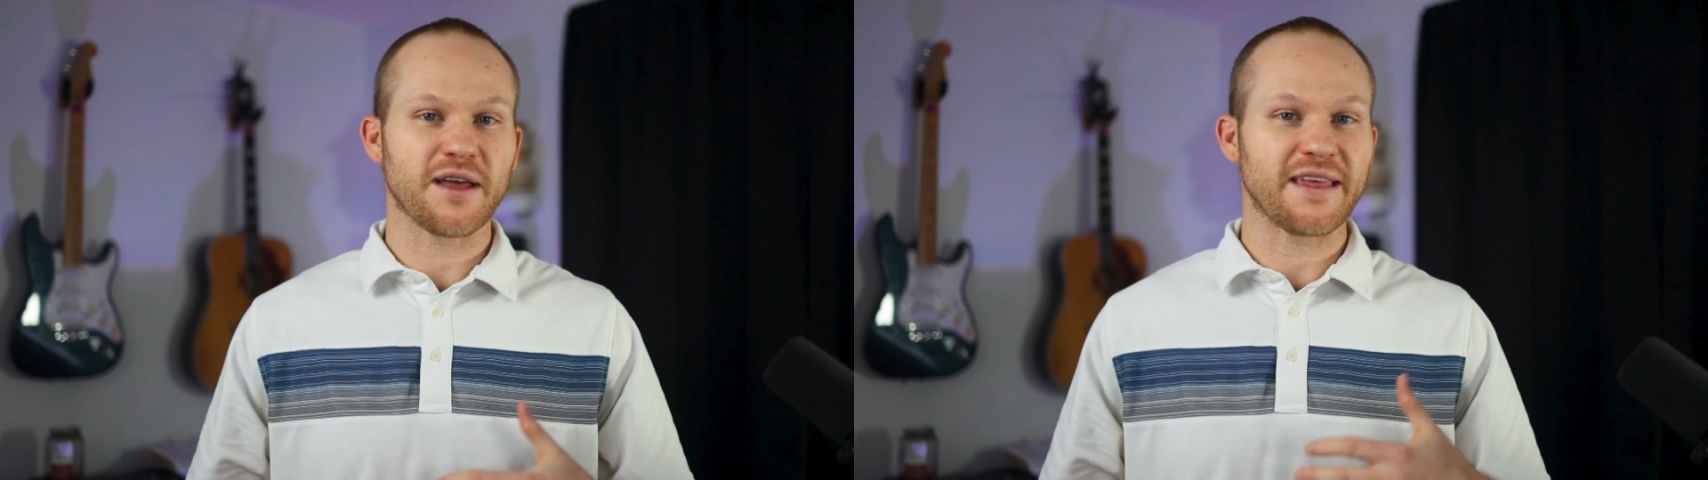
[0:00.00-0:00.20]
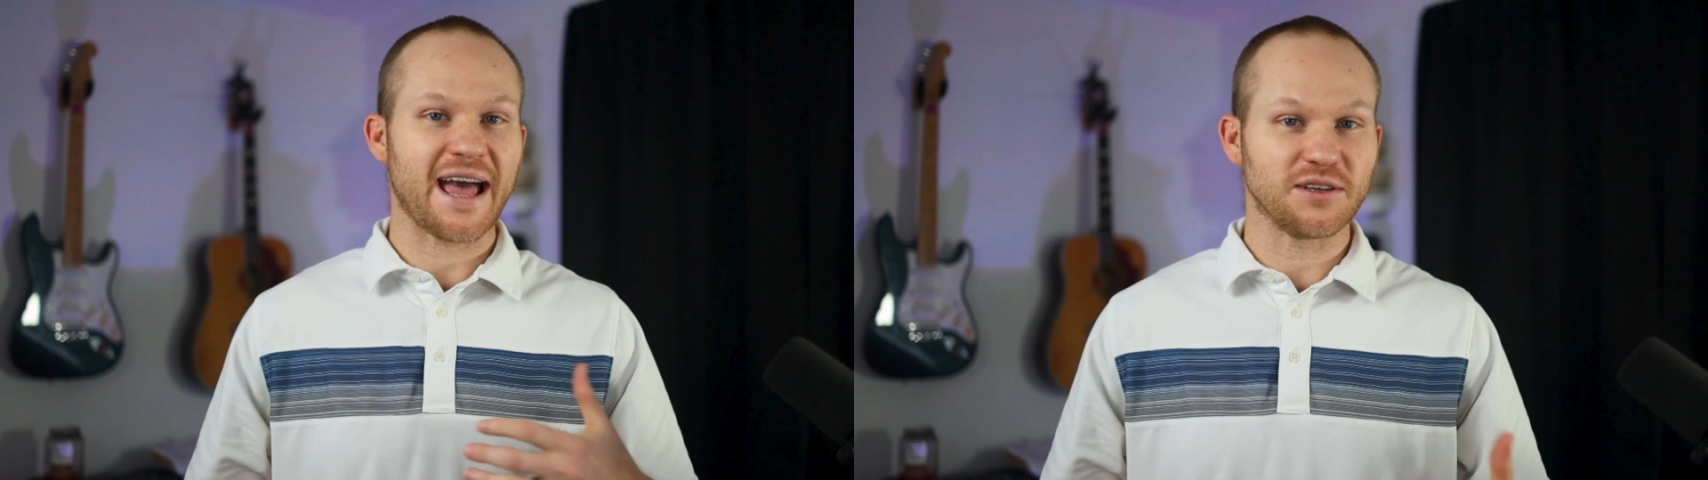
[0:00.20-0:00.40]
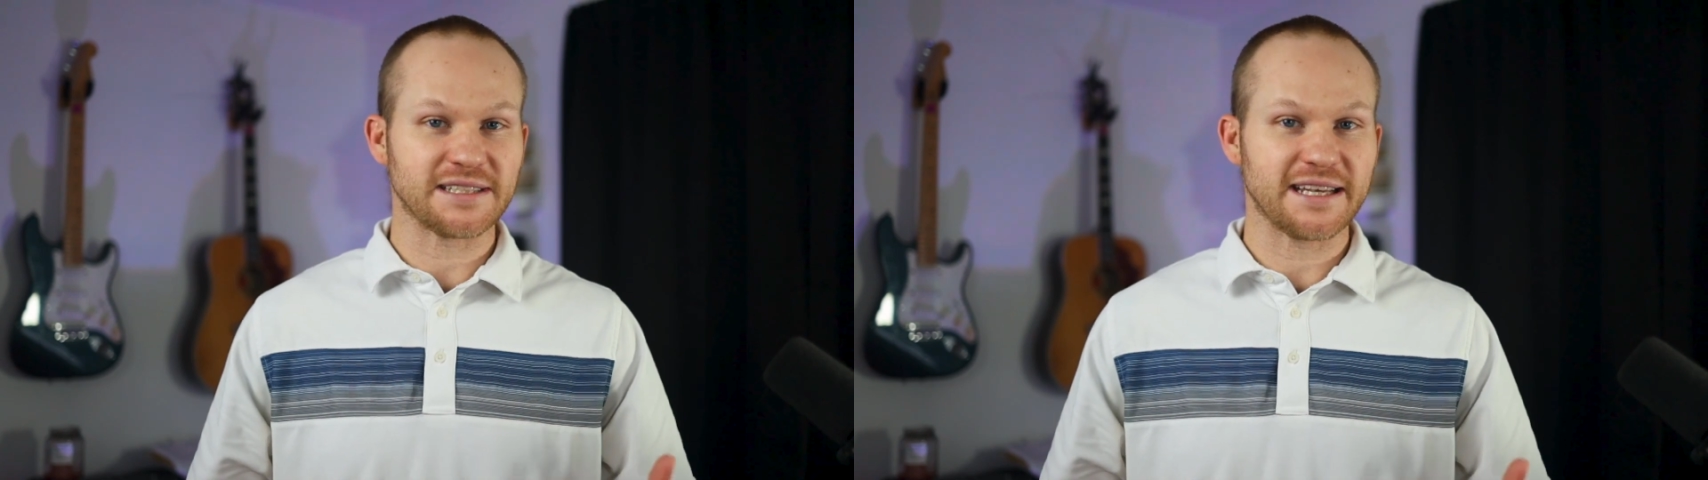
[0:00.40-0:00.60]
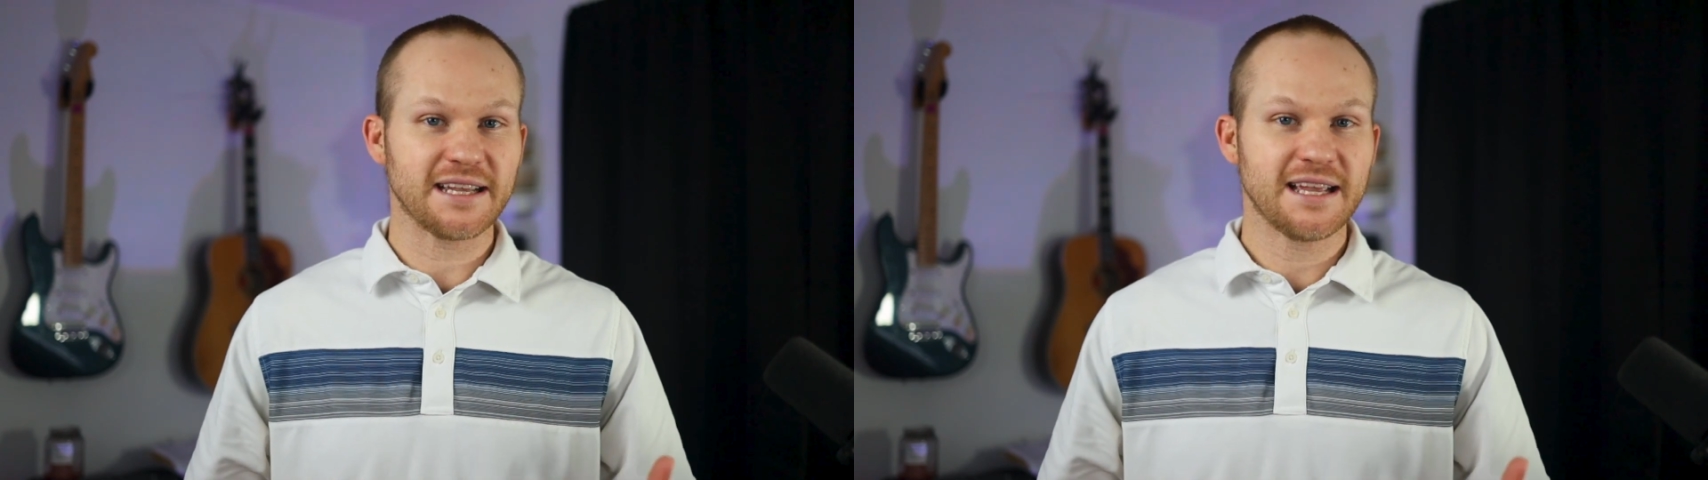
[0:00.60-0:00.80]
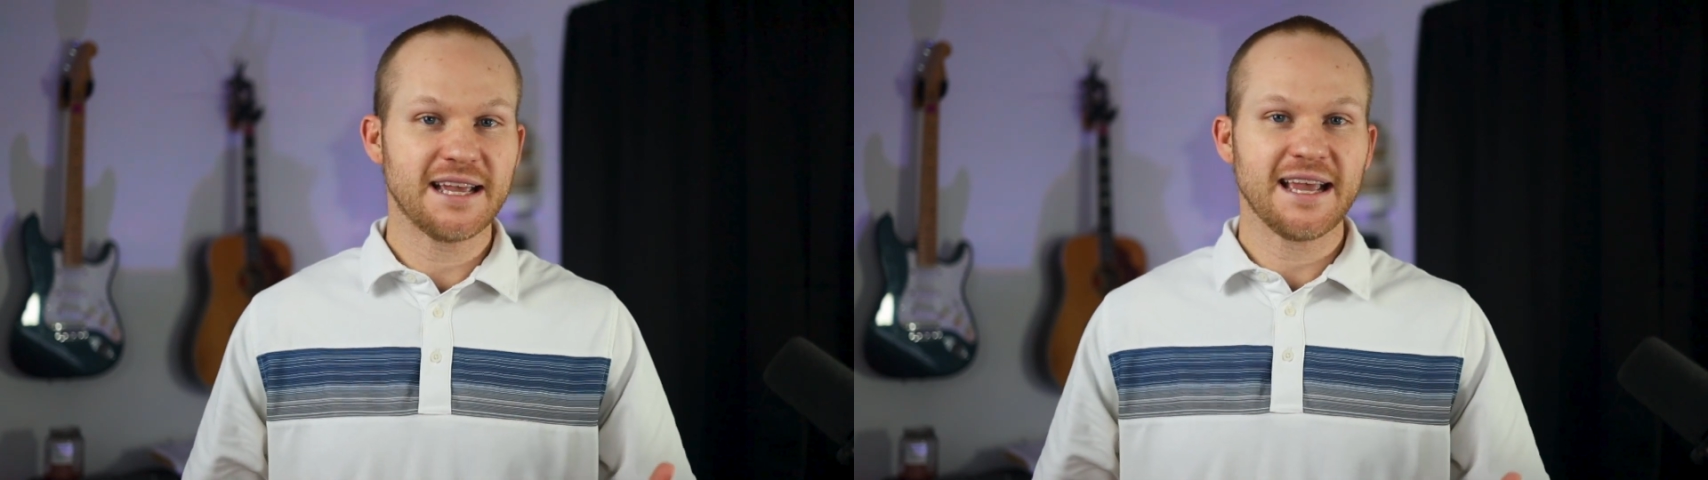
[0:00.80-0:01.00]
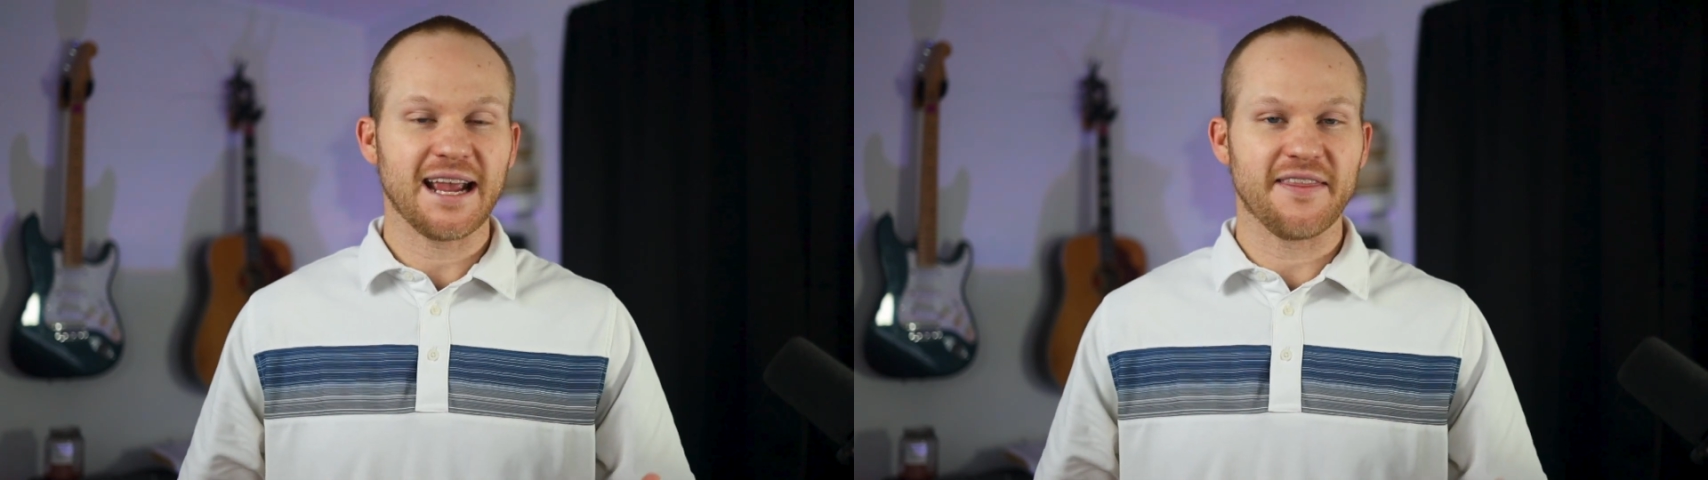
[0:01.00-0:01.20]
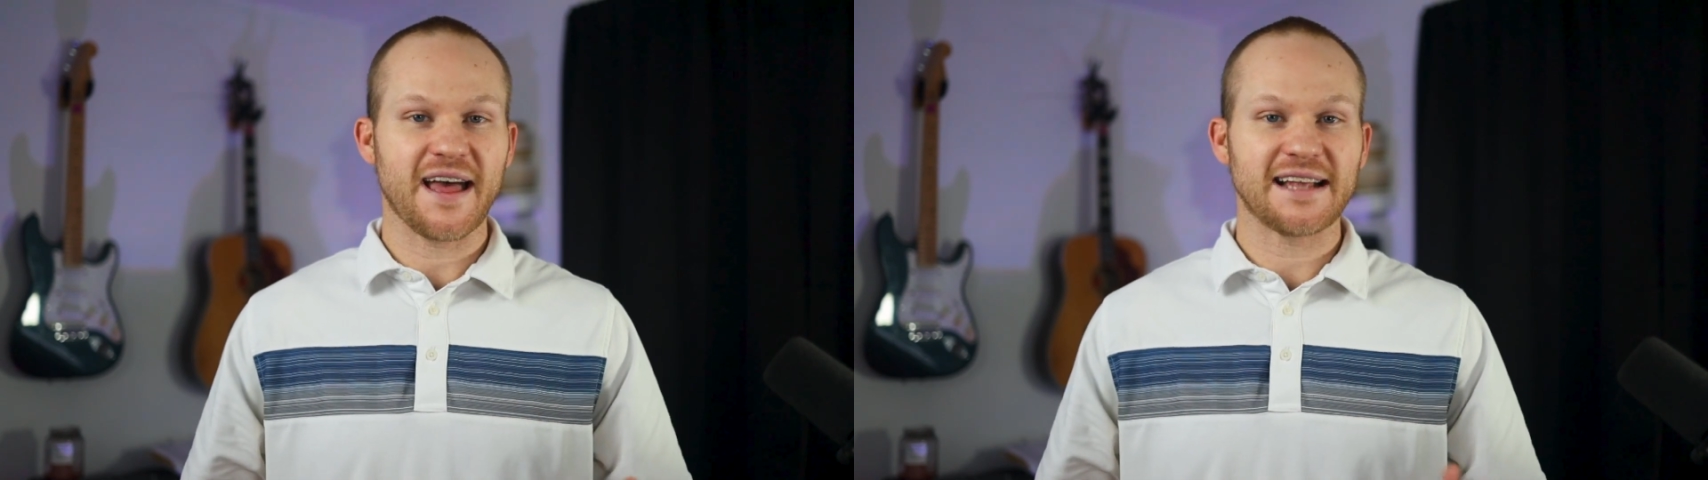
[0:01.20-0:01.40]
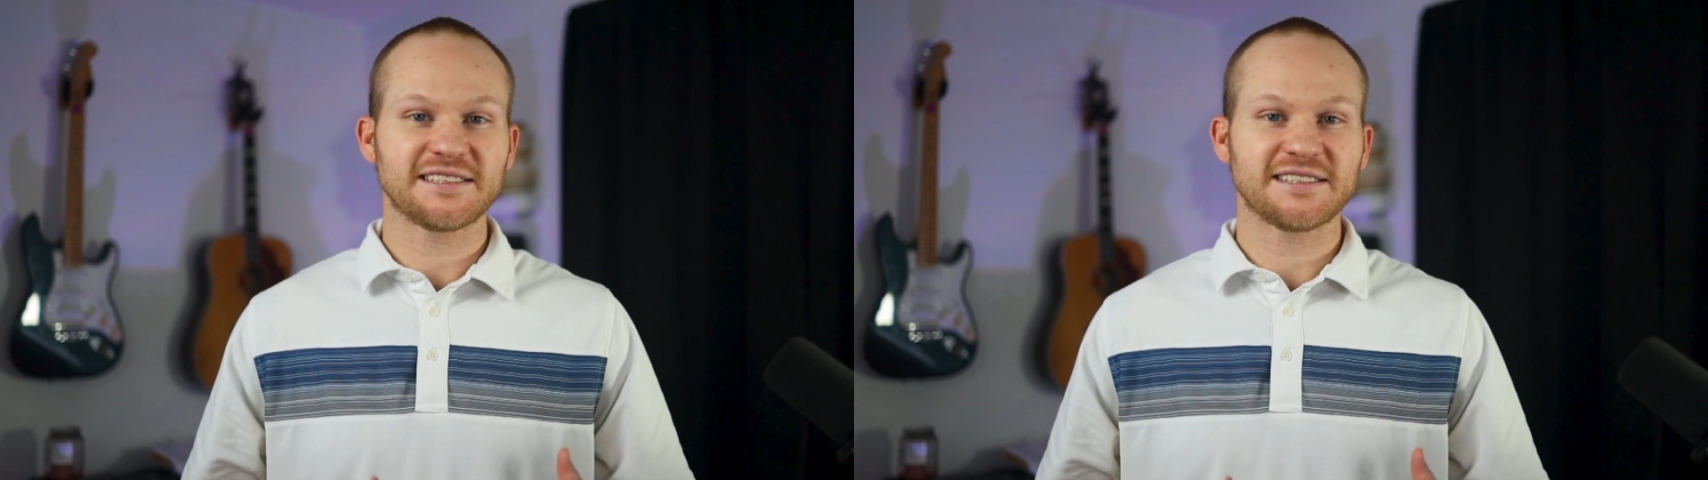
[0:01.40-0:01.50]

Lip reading: housing, and that's the